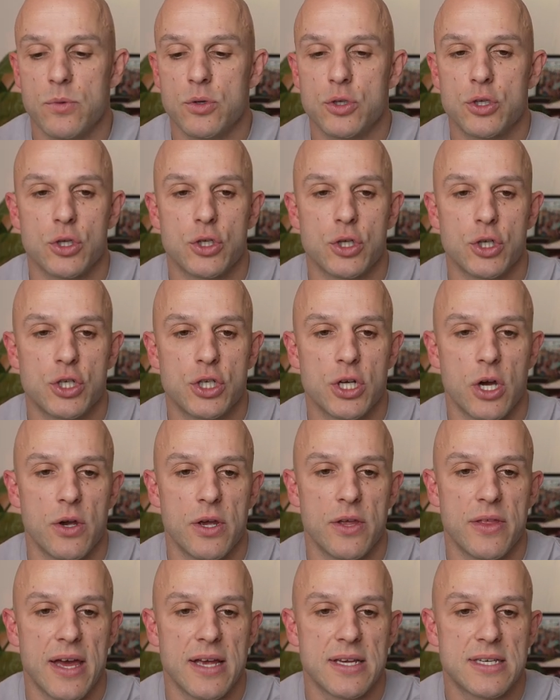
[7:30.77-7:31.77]
just to show
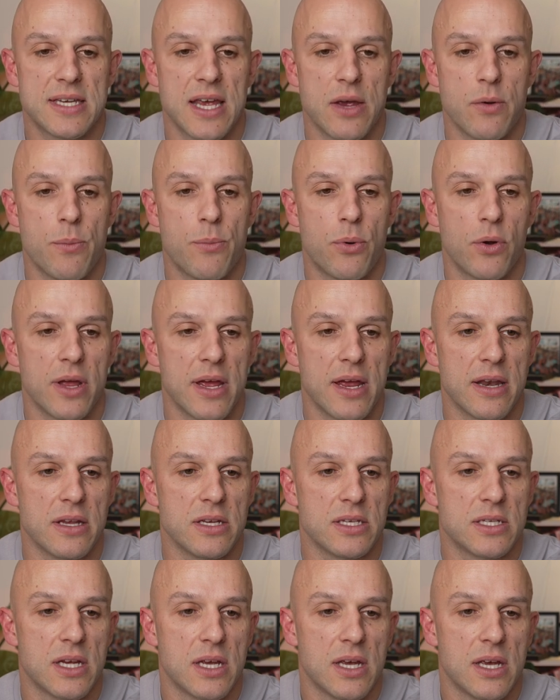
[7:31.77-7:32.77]
you there. Say we put it in
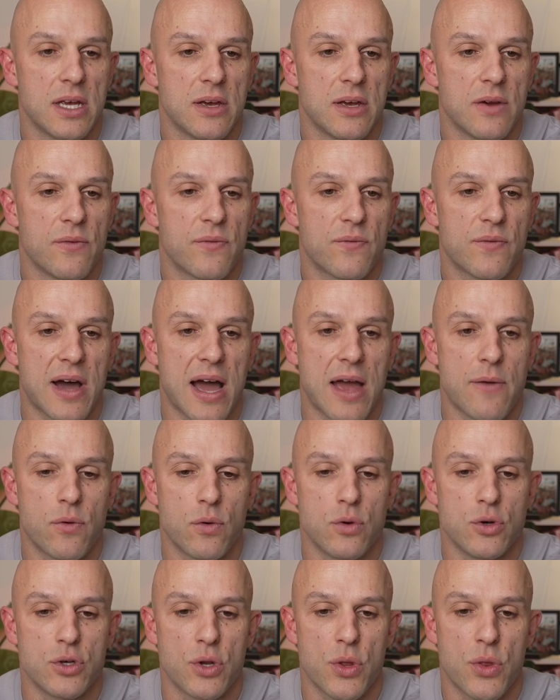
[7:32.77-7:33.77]
as
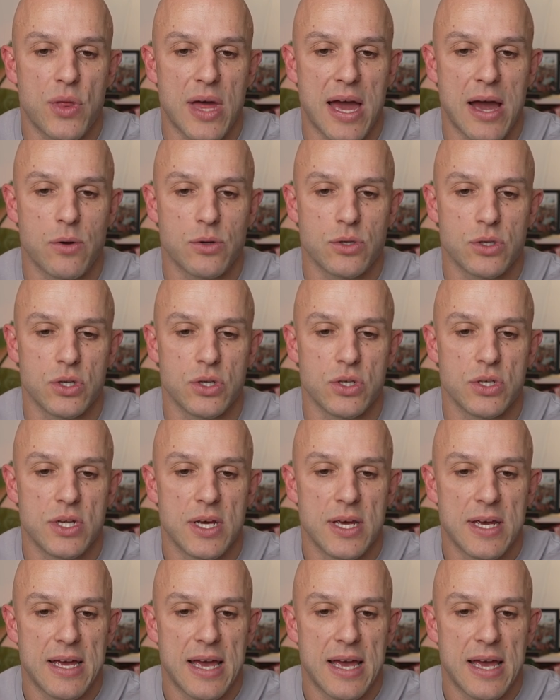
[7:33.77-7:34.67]
500,000,